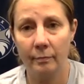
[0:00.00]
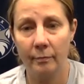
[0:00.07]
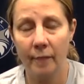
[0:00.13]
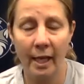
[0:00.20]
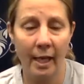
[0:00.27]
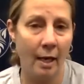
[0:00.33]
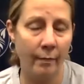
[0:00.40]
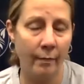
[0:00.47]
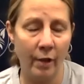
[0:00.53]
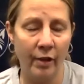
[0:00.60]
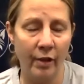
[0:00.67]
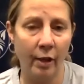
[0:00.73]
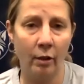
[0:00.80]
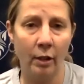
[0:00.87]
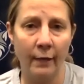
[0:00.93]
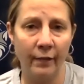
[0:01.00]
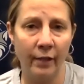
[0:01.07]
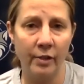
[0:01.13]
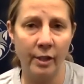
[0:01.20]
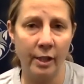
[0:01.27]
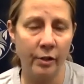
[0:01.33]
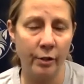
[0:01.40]
Yeah, I think her life
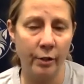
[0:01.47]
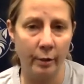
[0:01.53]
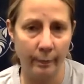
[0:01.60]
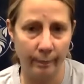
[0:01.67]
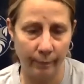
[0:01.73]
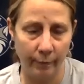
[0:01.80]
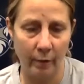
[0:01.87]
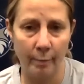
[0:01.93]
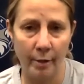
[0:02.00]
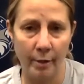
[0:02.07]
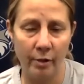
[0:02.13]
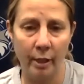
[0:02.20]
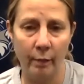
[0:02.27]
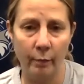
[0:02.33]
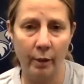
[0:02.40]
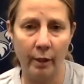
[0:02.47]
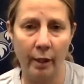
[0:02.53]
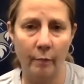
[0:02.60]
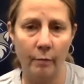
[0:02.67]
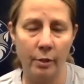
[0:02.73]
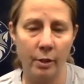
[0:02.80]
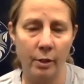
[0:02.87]
gets easier, you know, much like what
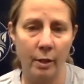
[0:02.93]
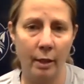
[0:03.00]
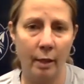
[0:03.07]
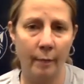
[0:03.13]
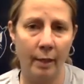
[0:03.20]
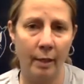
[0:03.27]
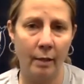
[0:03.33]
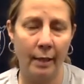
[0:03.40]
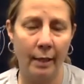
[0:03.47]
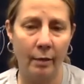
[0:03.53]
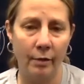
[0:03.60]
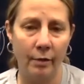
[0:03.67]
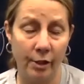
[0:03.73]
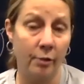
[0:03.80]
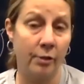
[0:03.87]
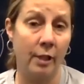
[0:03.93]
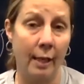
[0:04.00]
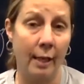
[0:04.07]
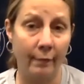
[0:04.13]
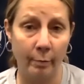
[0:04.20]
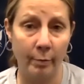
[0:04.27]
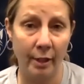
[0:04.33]
Kent was talking about, how Syl's
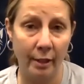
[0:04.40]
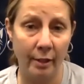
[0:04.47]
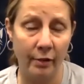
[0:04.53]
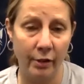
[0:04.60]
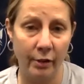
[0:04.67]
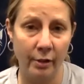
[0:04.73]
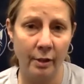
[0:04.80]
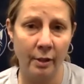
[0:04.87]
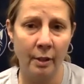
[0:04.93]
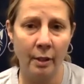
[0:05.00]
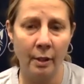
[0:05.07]
life can be easier.